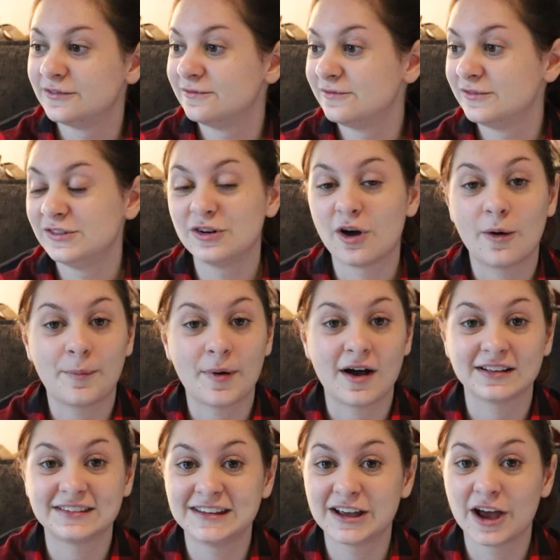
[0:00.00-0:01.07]
not
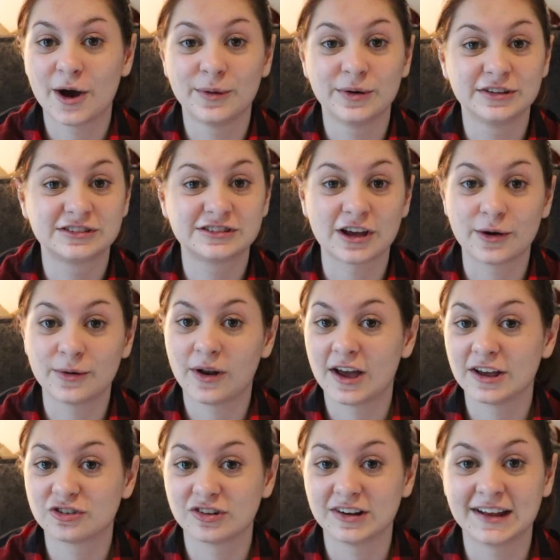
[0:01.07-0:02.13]
party goers, don't
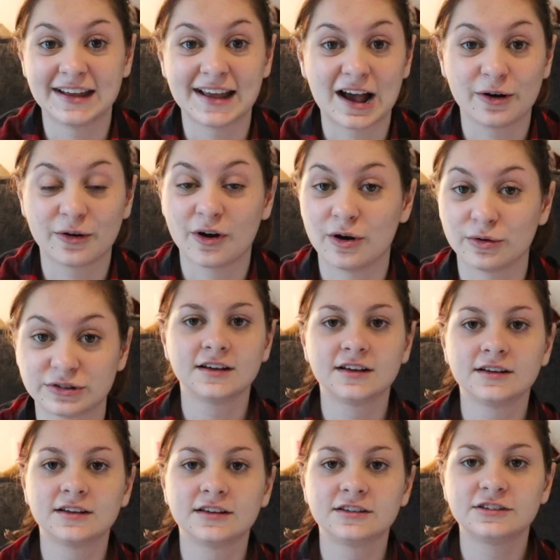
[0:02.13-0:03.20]
like drinking alcohol.
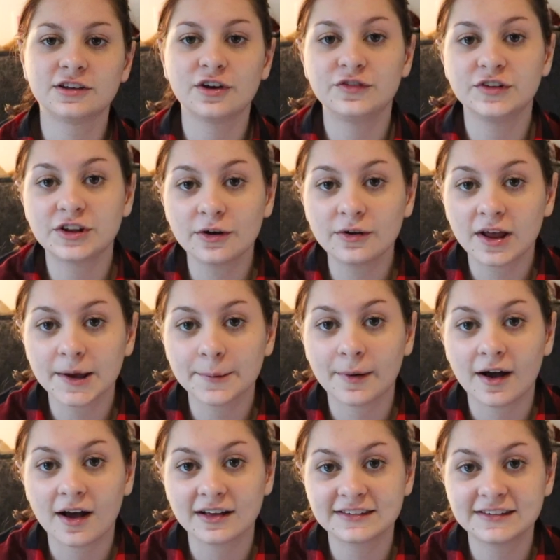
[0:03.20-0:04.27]
So if you don't like
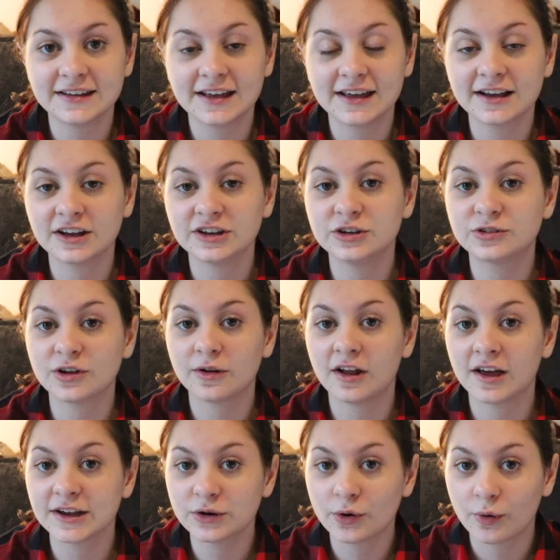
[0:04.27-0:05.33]
partying and you don't
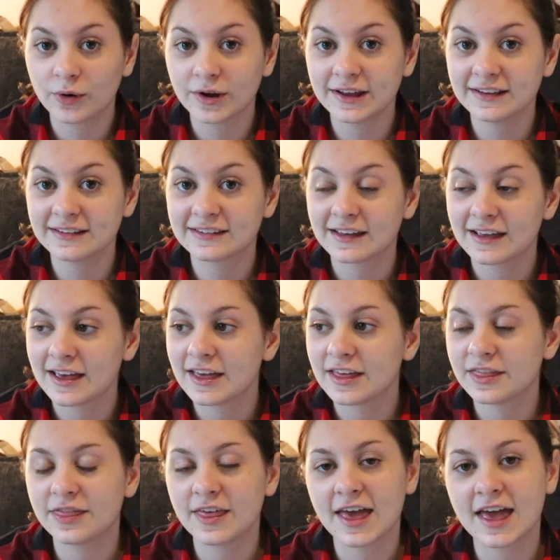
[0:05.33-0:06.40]
like noise,
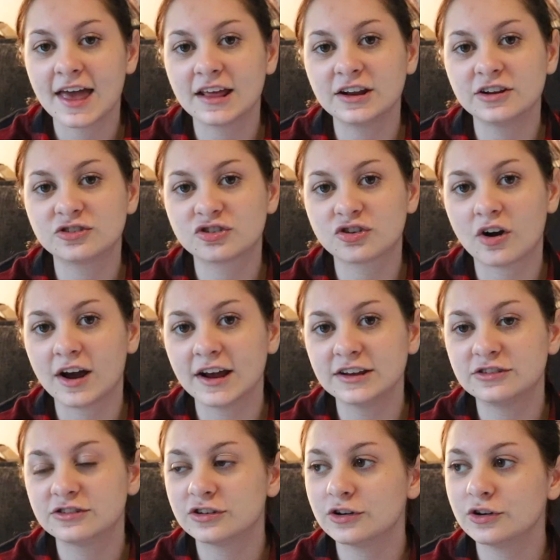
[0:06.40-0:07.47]
then try
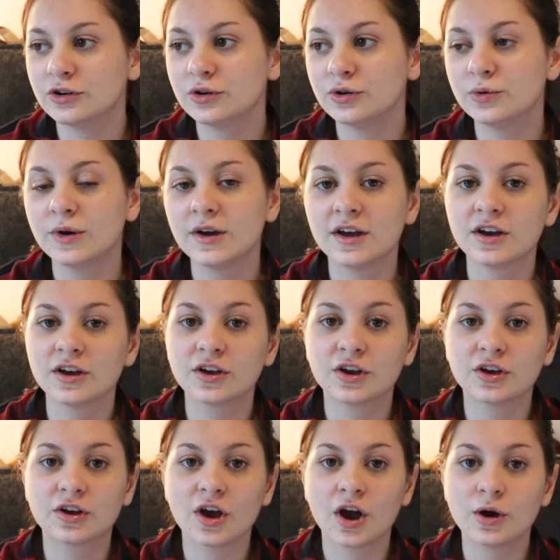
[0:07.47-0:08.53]
to
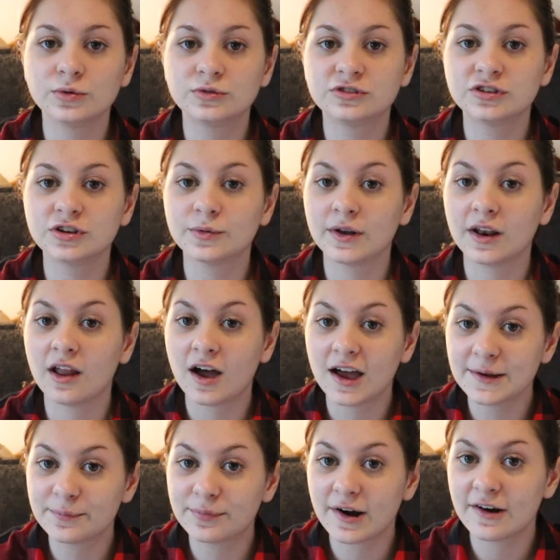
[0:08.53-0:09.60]
go to a
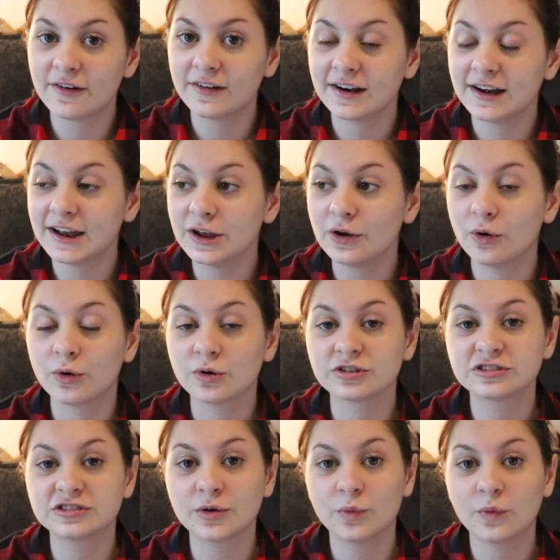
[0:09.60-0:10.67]
library or
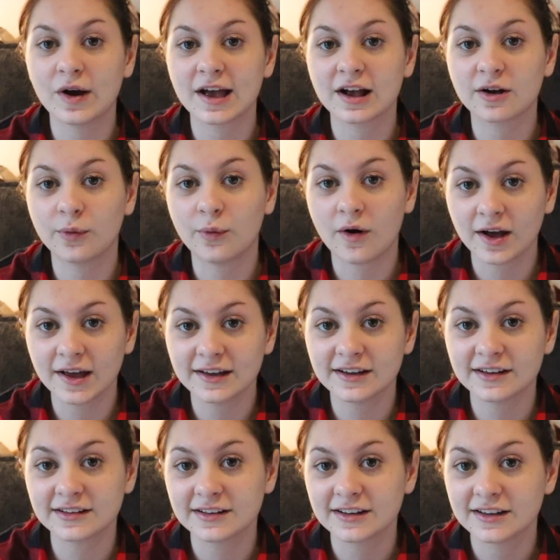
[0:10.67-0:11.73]
somewhere quiet,